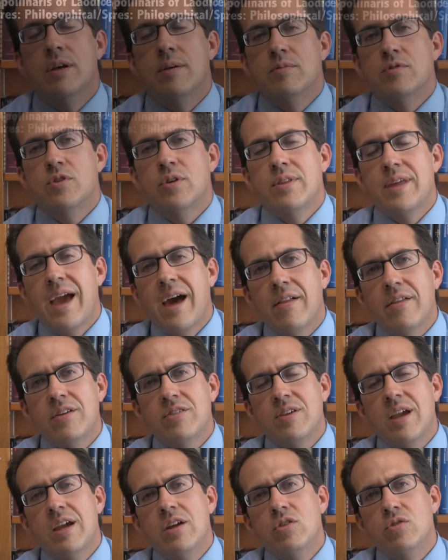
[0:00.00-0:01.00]
Um, so the
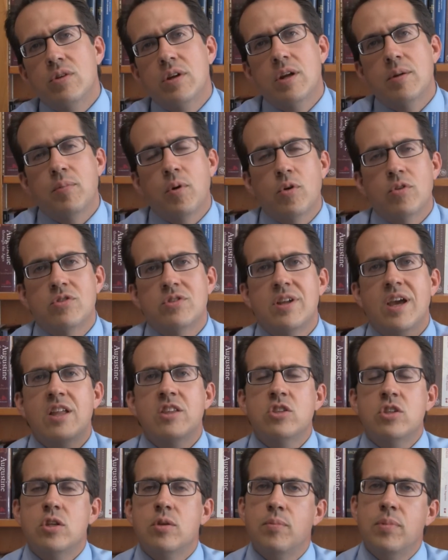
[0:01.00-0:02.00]
Alexandrian approach
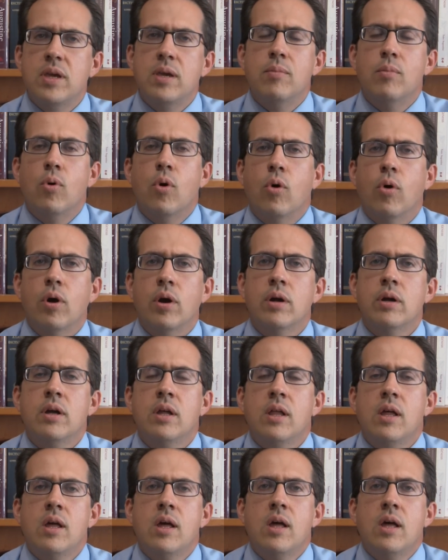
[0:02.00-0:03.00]
tends to be more
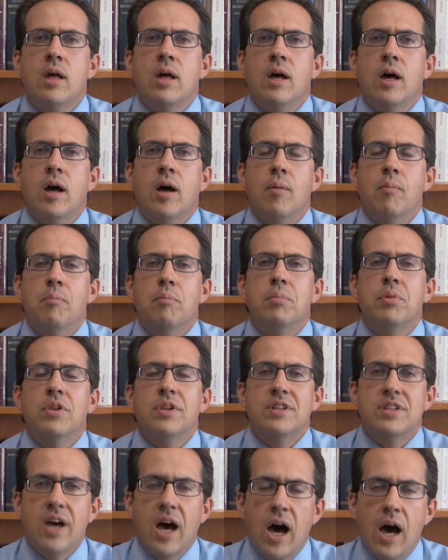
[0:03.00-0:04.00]
um,
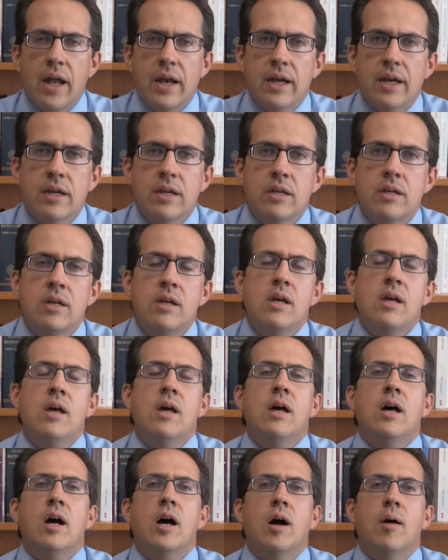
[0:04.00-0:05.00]
Platonic.
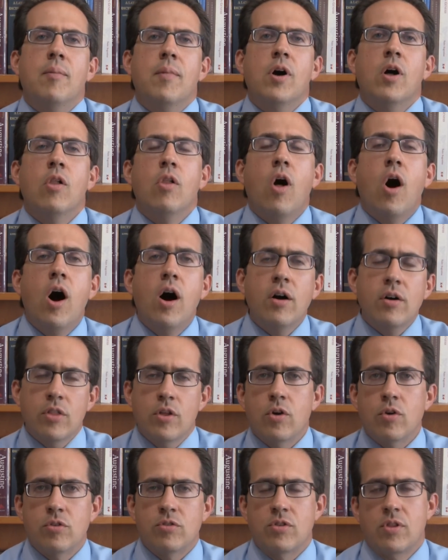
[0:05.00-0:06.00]
Um, along
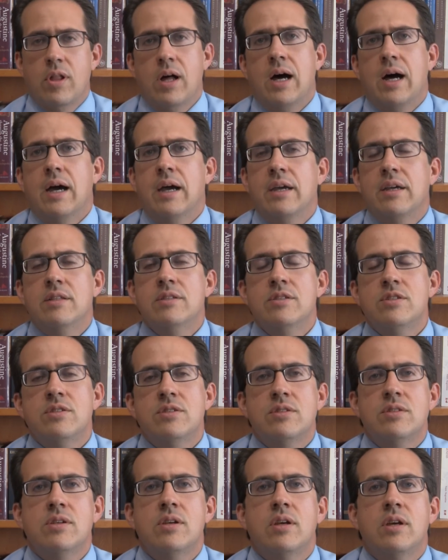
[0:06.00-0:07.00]
those
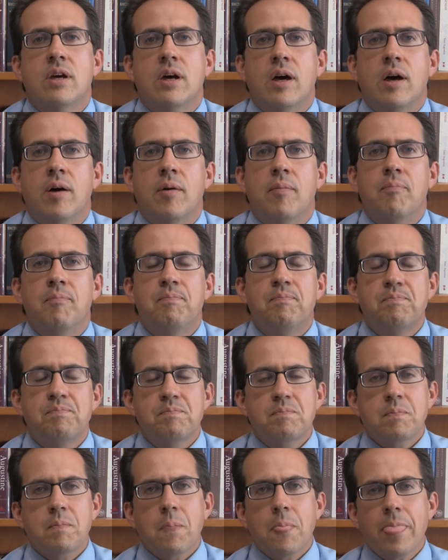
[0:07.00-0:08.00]
lines, um,
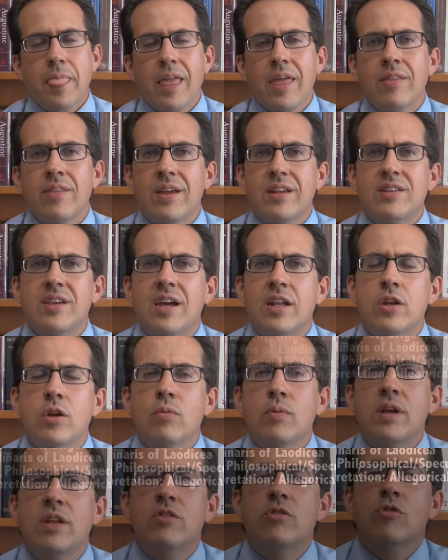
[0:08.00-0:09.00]
they tend
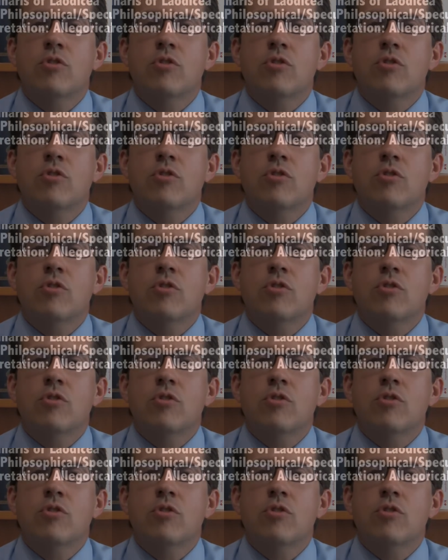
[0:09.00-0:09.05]
to read